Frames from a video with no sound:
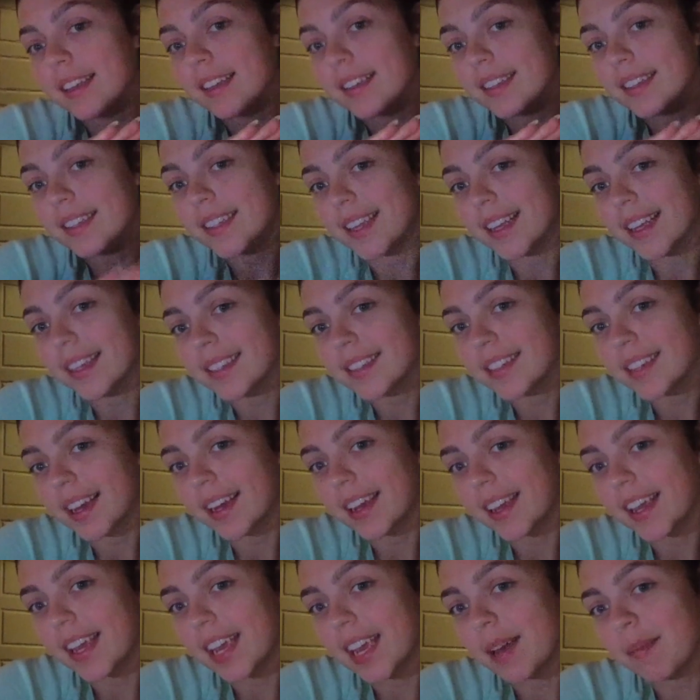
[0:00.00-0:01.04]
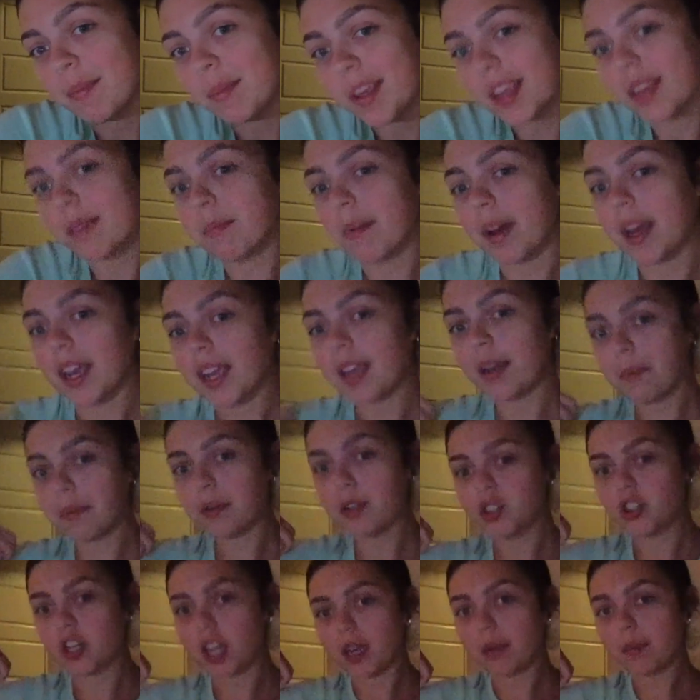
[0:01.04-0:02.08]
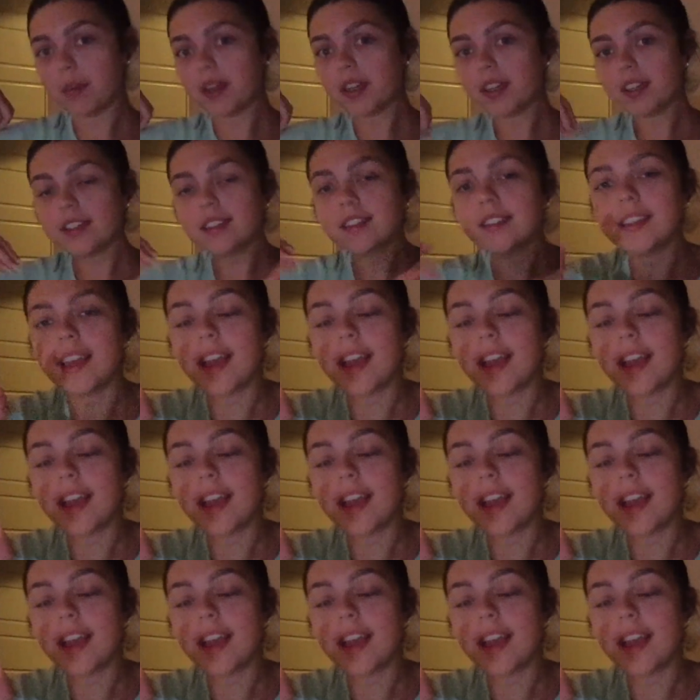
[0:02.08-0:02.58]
Yes, I am in my pajamas